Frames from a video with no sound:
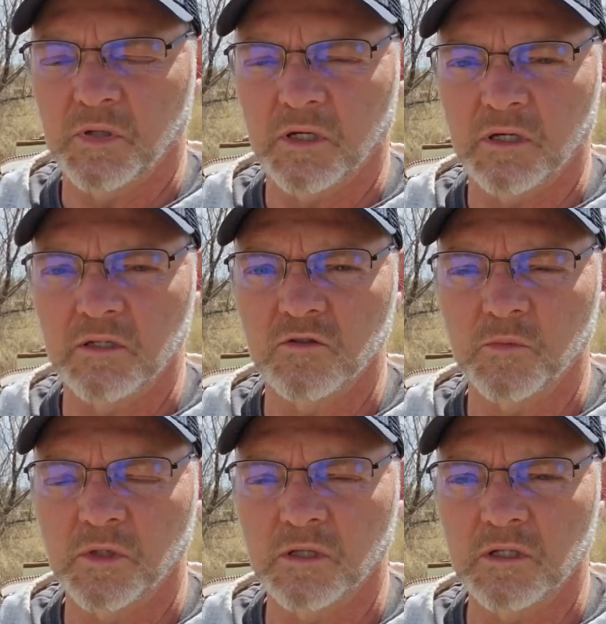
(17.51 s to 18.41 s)
put a honey
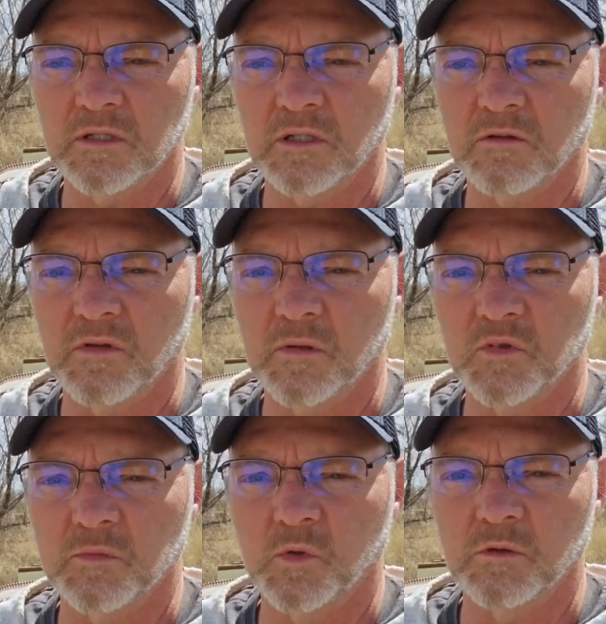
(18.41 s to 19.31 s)
super on these and give them
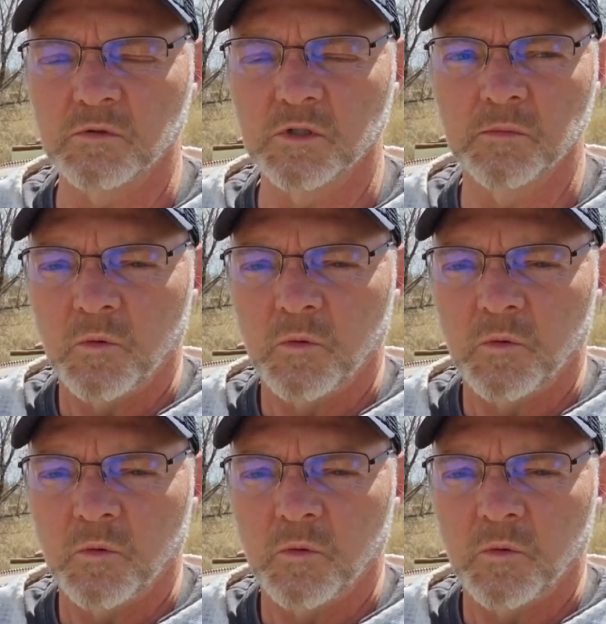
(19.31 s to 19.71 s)
some more room.